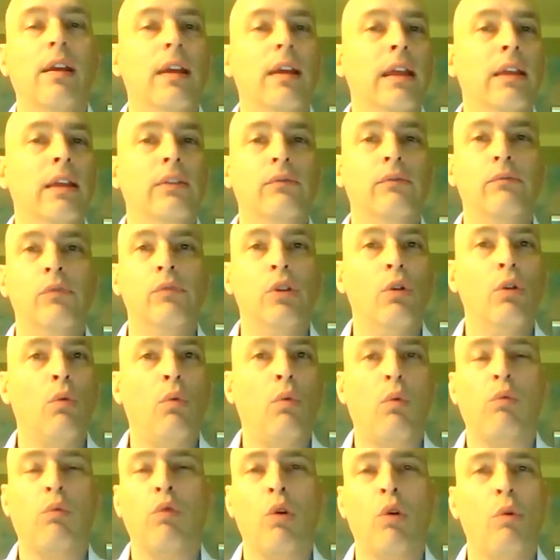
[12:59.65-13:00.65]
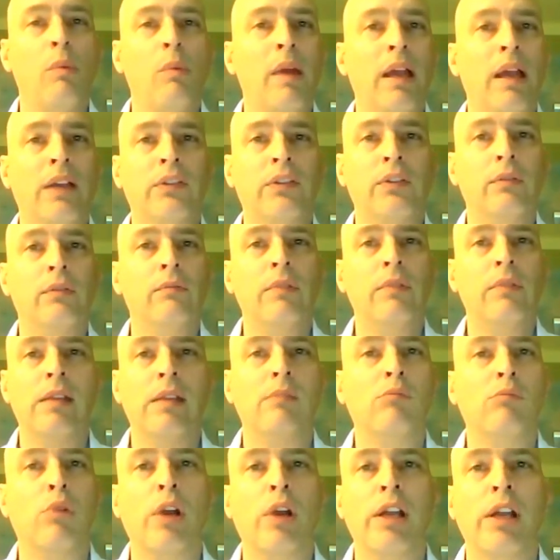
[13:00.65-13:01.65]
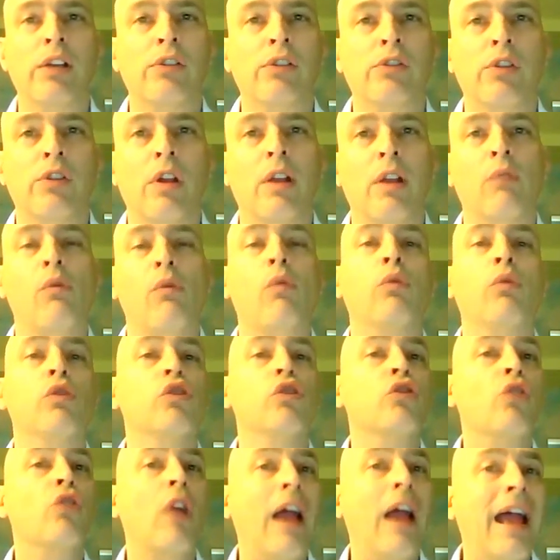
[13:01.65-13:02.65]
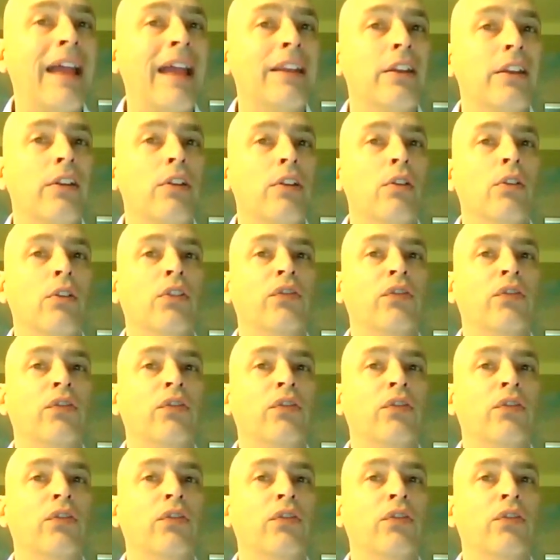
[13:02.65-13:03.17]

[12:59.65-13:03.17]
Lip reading: Romex and breakers on it. What we're trying to do is